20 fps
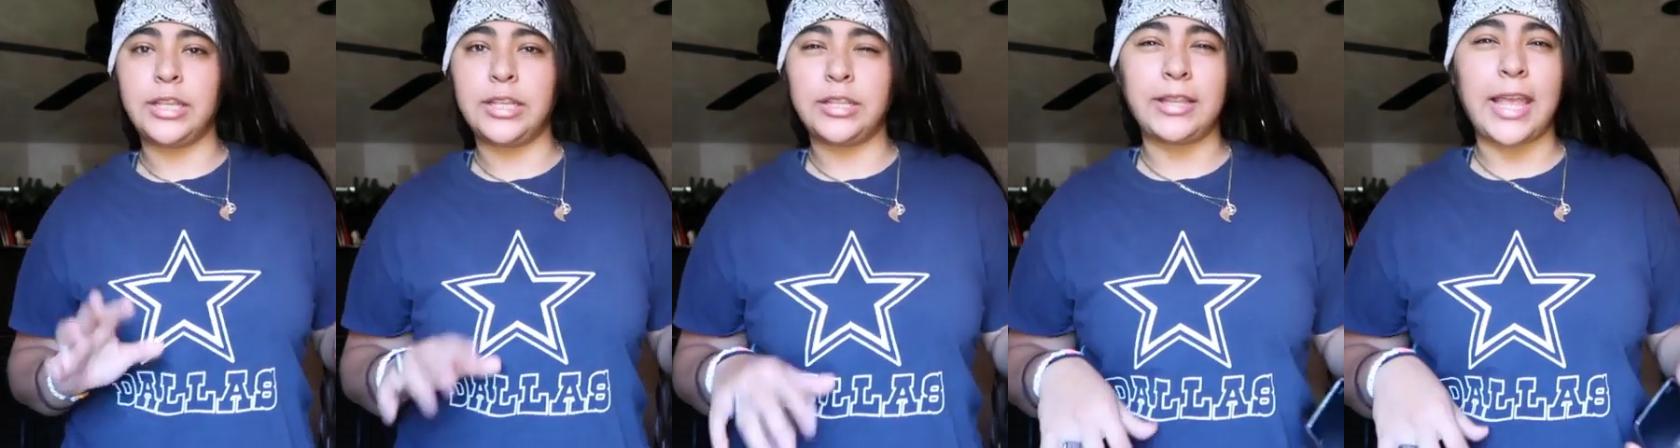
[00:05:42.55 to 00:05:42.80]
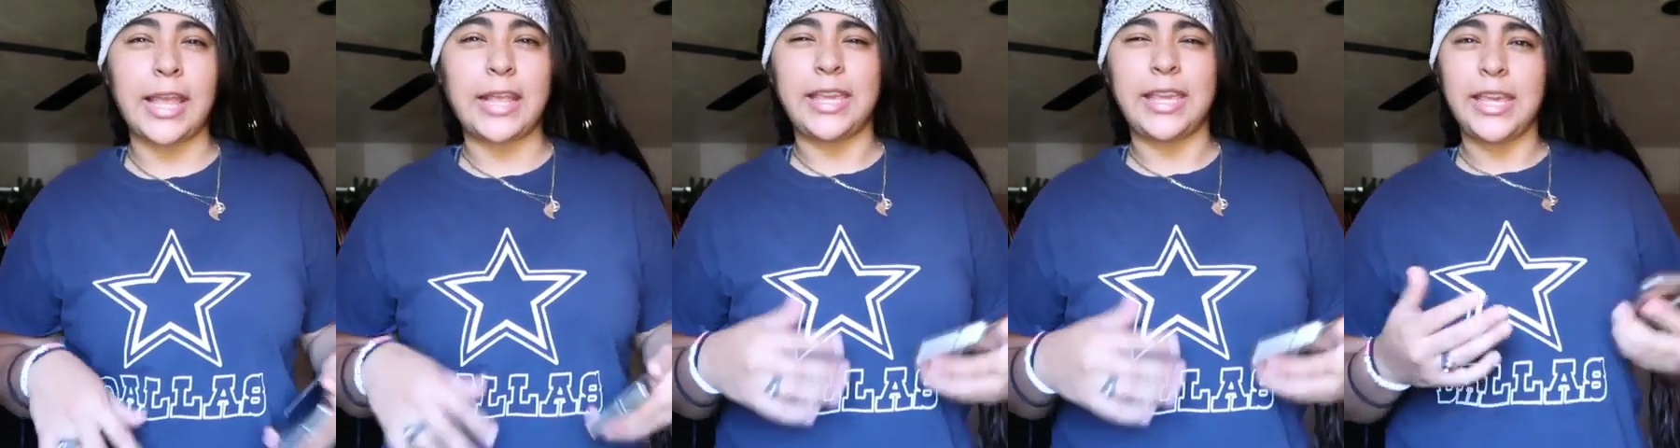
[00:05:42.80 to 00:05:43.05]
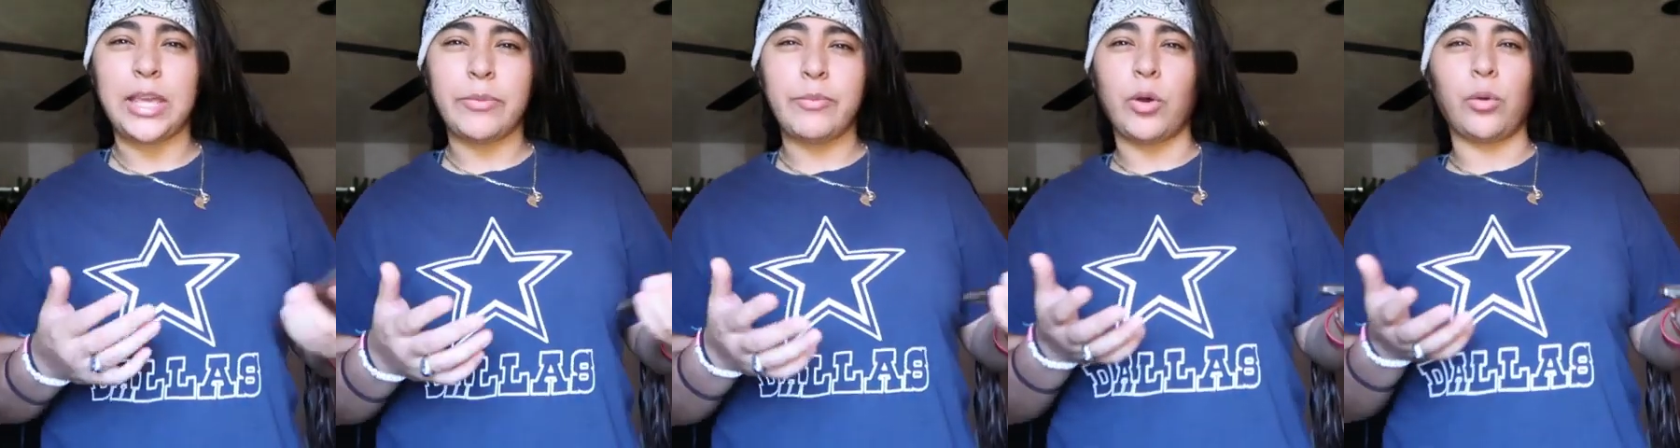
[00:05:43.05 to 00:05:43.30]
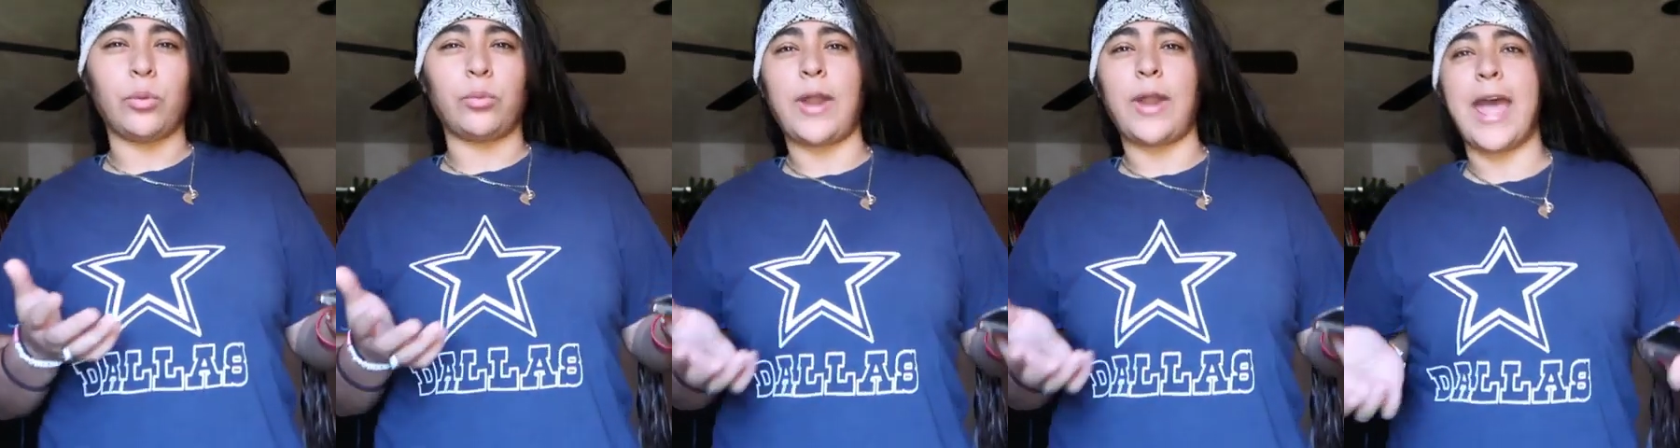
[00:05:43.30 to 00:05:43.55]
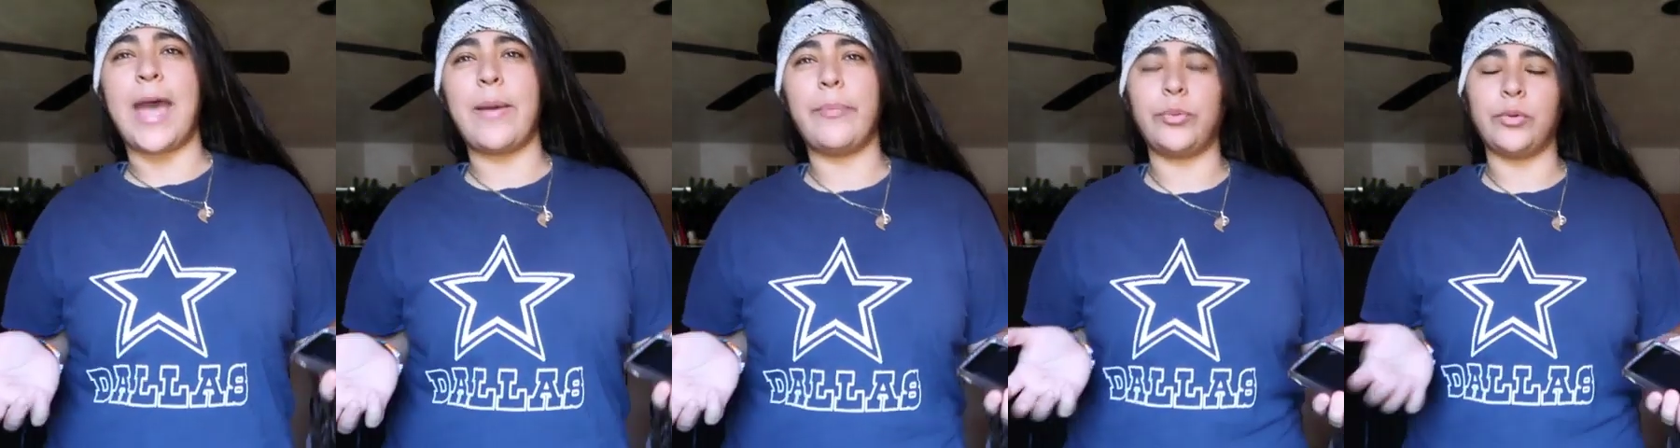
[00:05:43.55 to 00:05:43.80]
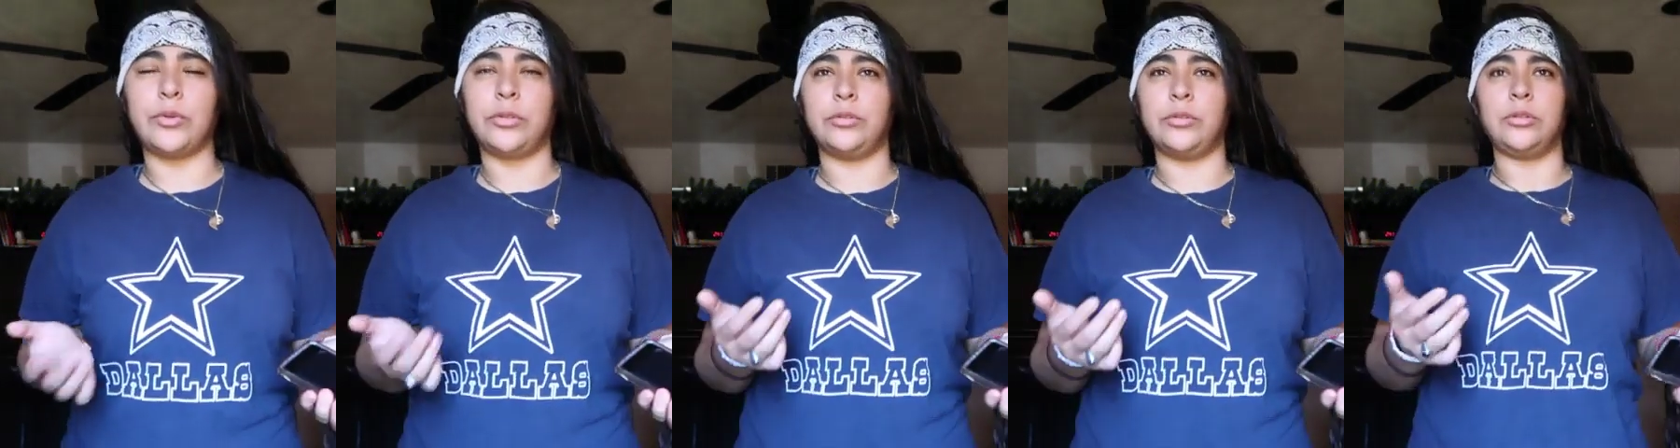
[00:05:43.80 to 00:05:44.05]
It's like emo rap,
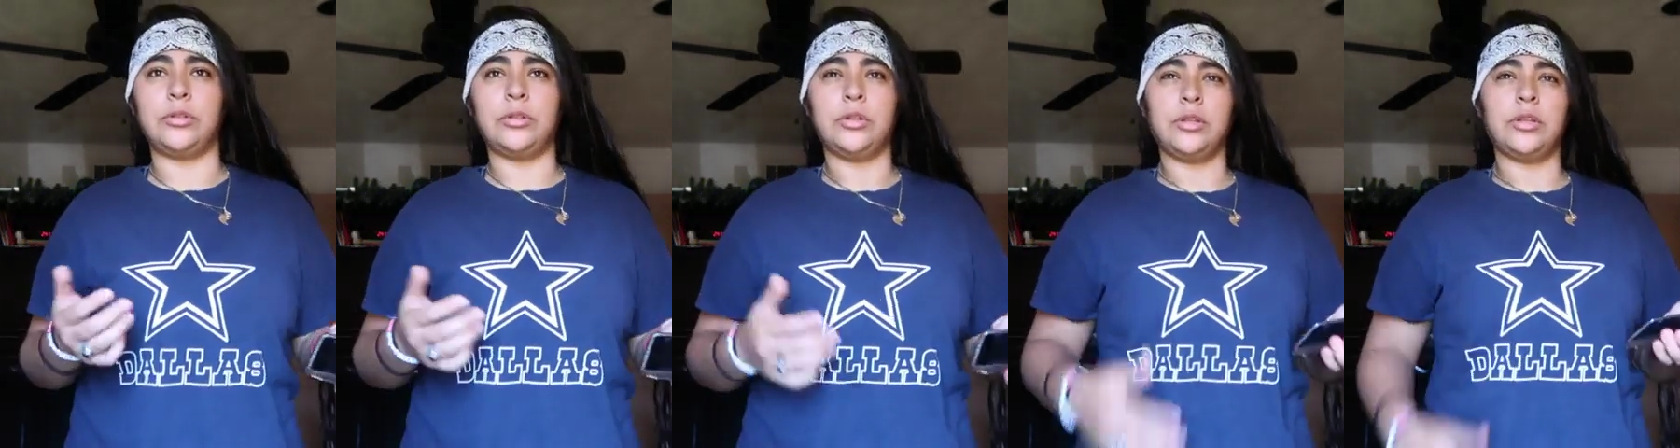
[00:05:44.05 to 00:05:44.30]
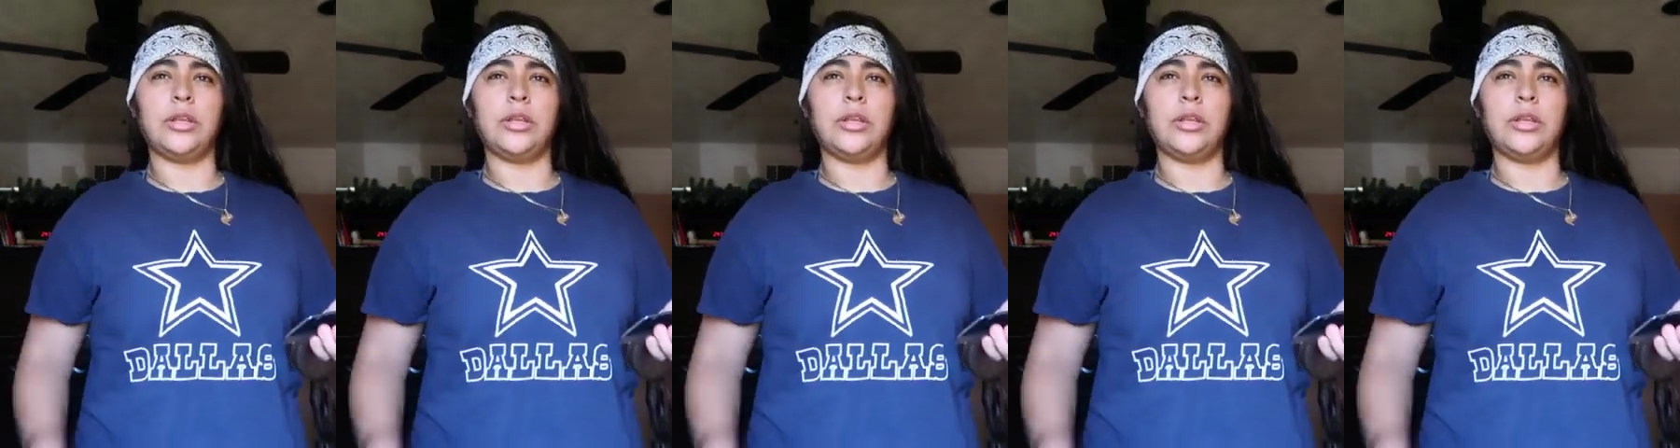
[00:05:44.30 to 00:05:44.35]
or